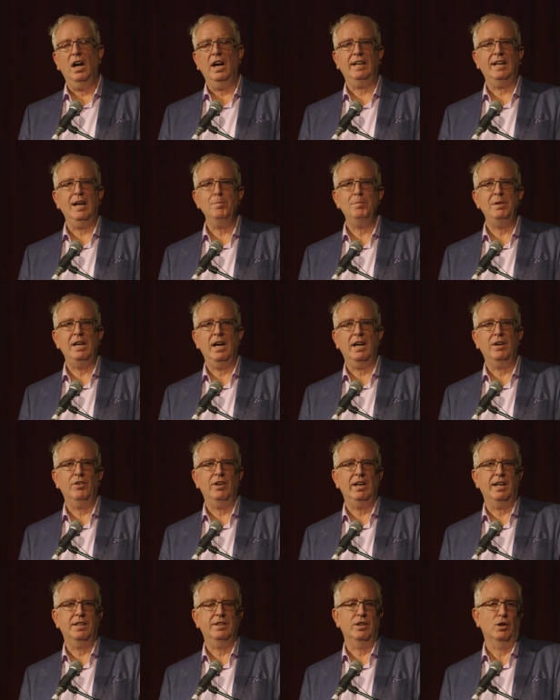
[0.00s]
I can't be
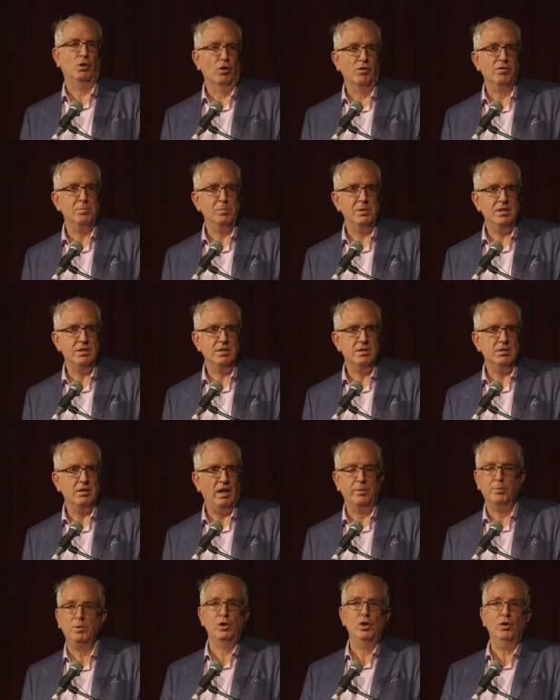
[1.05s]
angry at the government.
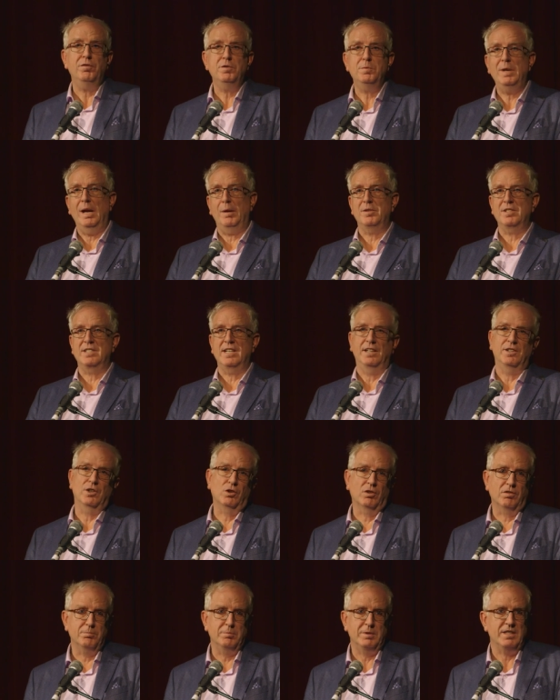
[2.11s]
I would love to be able to say the
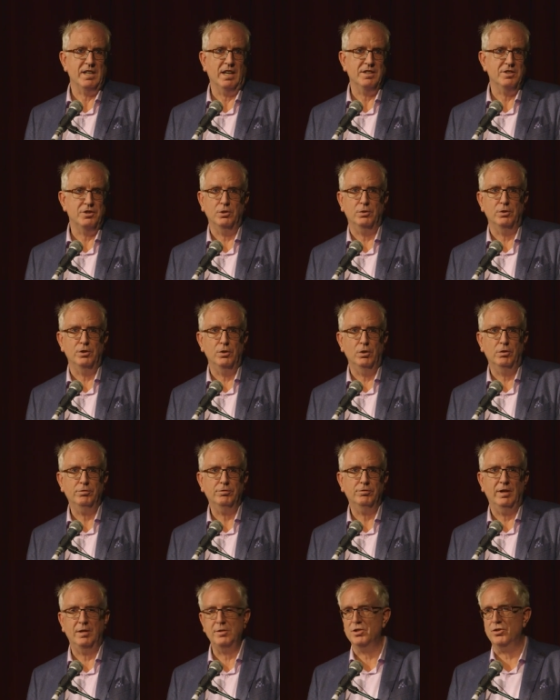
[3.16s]
government aren't doing
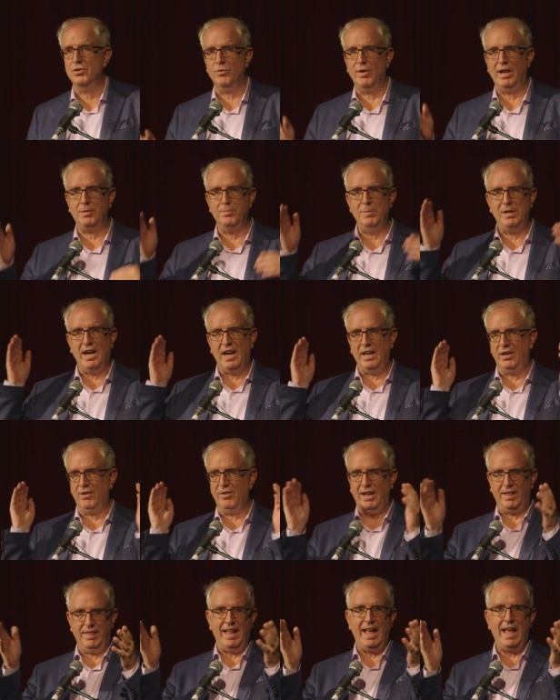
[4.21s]
enough and to direct my
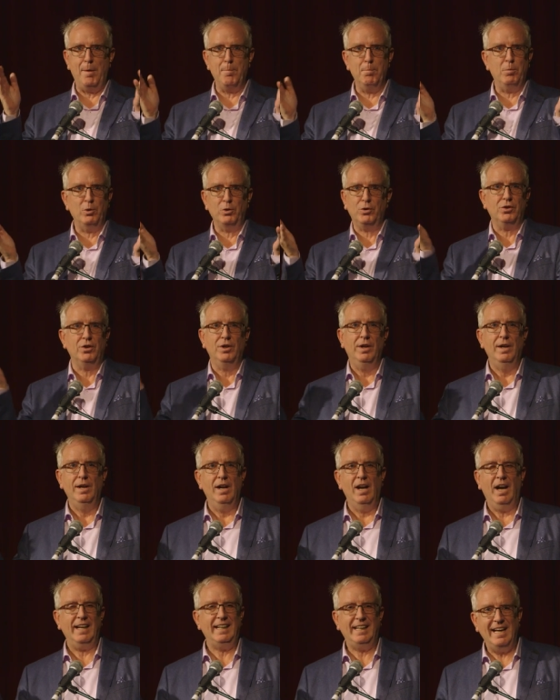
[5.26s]
anger at them, but
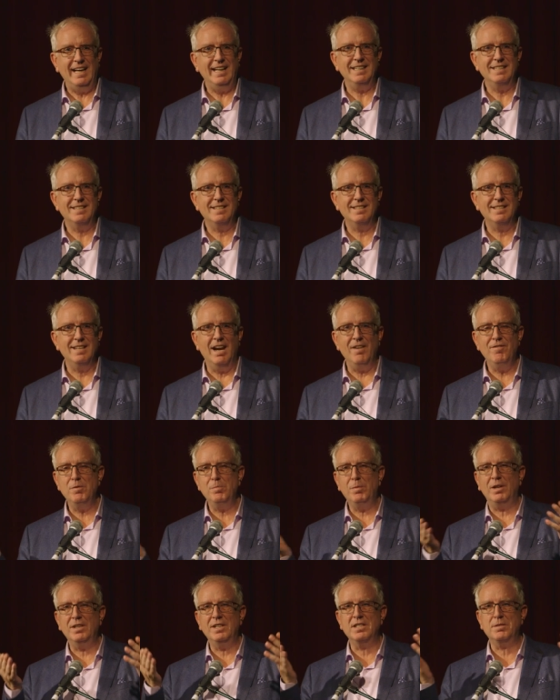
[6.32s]
I can't.
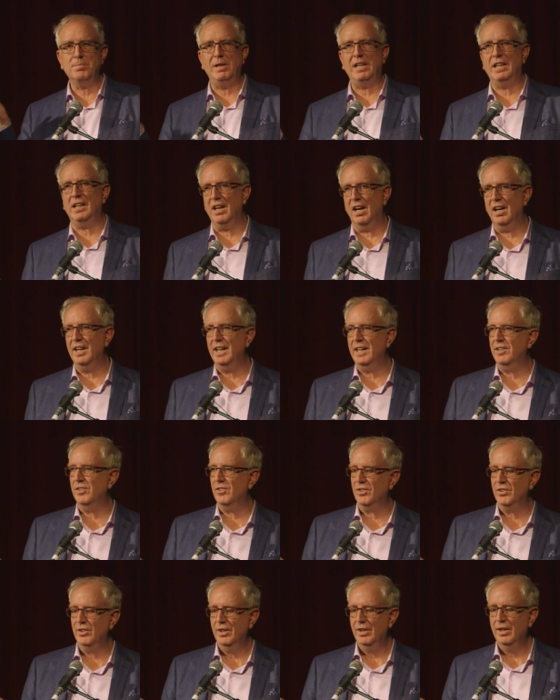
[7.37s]
Everybody is being
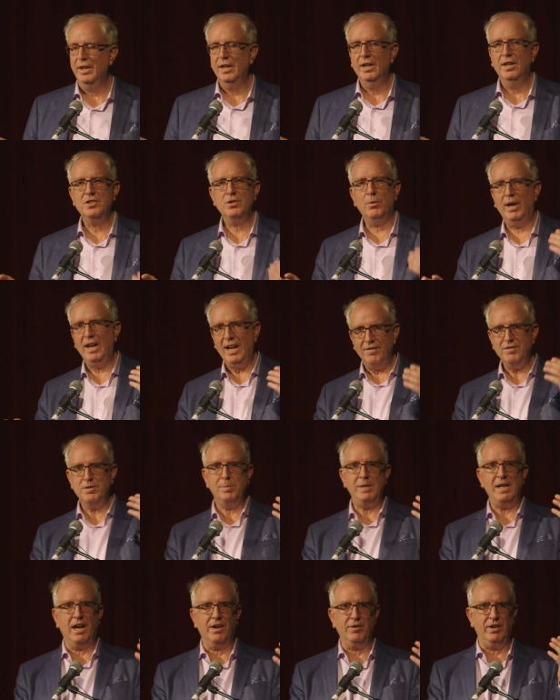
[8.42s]
kind. So I have
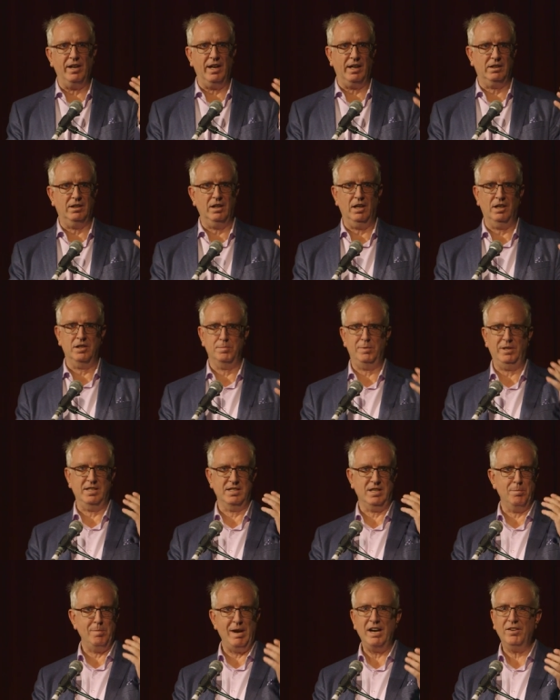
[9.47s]
to be angry at God
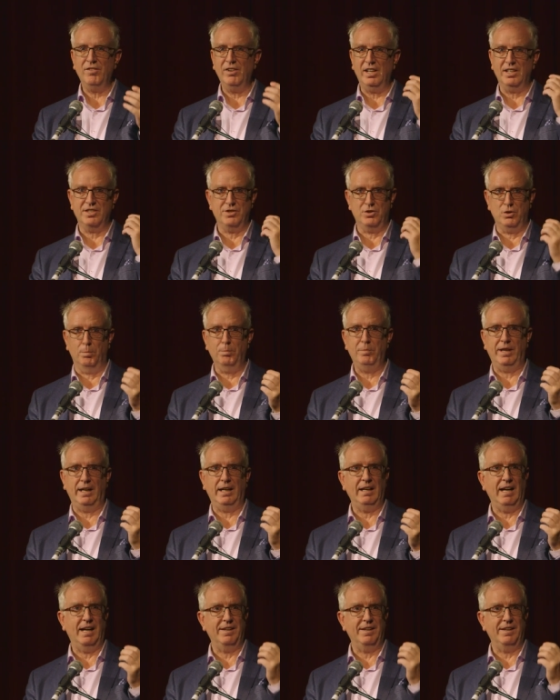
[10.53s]
because I'm angry at something,